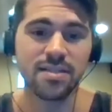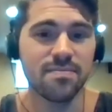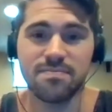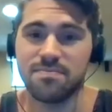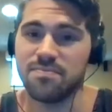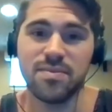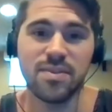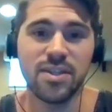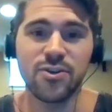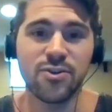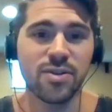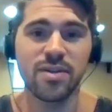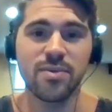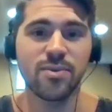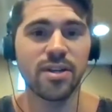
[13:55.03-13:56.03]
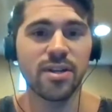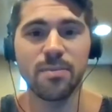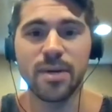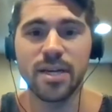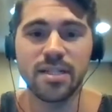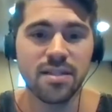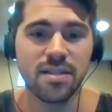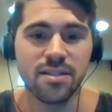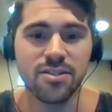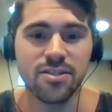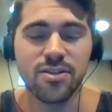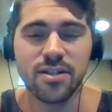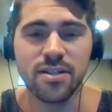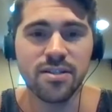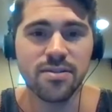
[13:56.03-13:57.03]
literally one of the best things
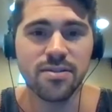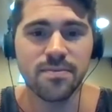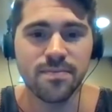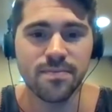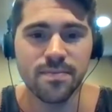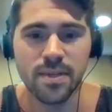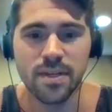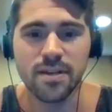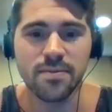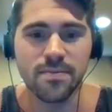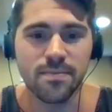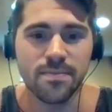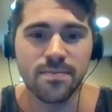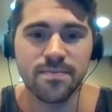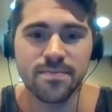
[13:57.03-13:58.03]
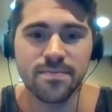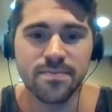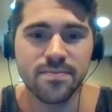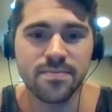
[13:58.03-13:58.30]
you could do. Yeah, man.